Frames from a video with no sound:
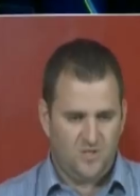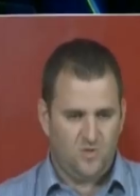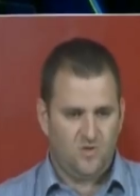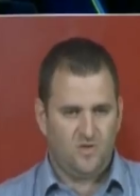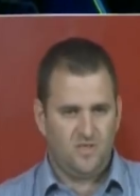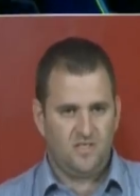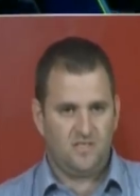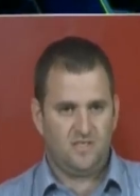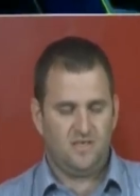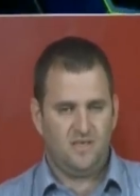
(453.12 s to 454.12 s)
as UGO
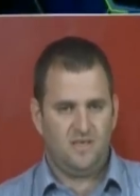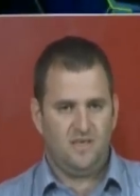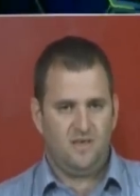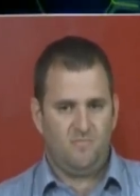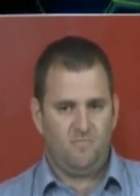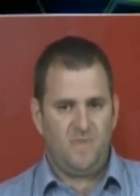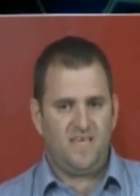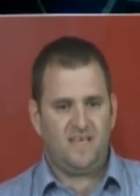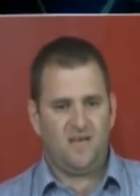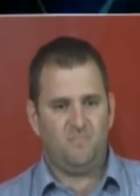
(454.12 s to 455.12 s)
is
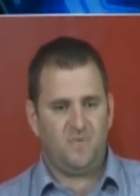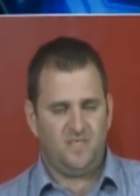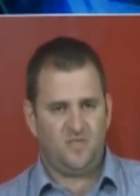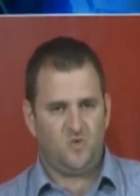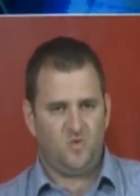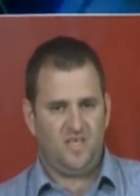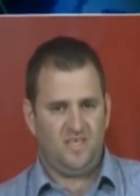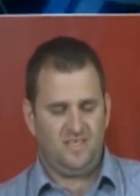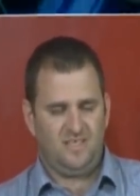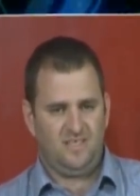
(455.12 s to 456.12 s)
many companies
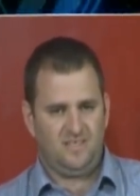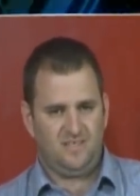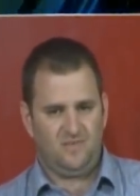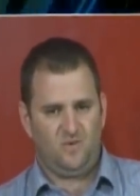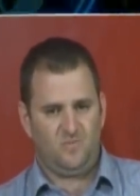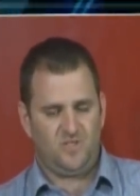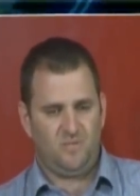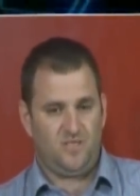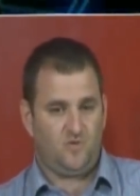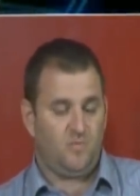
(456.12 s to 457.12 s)
today is almost a must,